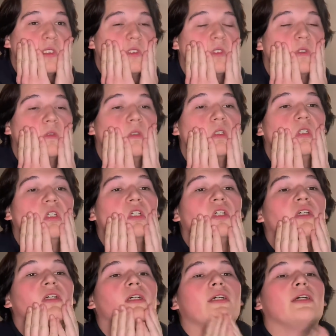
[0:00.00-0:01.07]
So
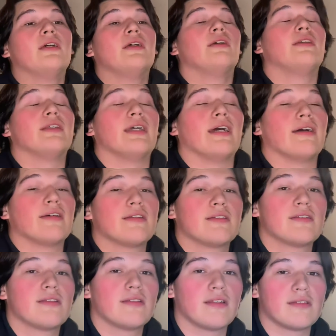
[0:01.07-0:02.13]
yeah,
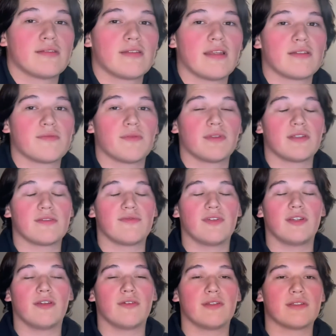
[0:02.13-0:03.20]
that's what this
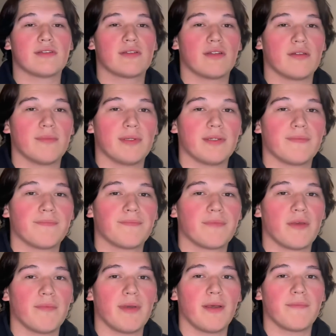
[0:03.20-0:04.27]
video is gonna be
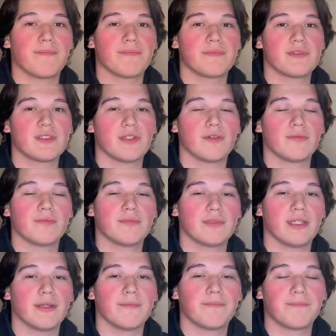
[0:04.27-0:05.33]
about. So
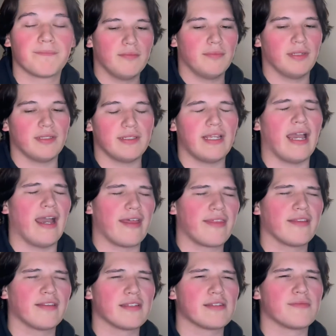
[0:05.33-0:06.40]
yeah. But yeah, I
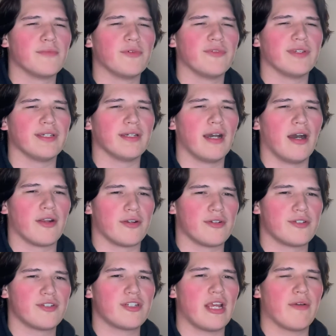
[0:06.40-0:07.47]
think this movie
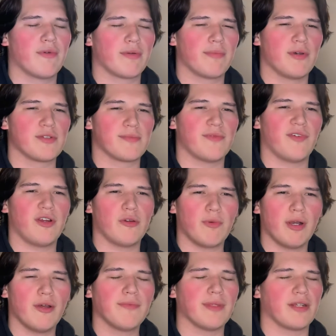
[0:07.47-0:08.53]
honors Chadwick Boseman very
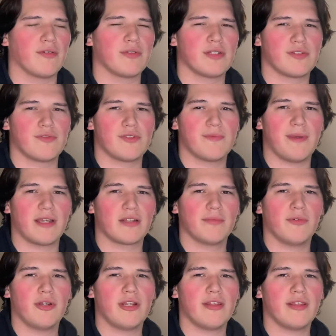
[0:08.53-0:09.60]
well. They don't disrespect
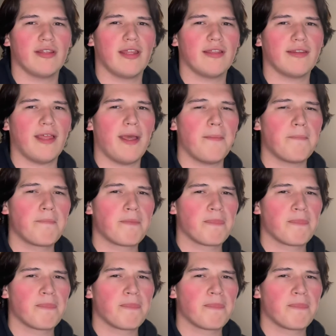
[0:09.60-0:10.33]
him or anything like that.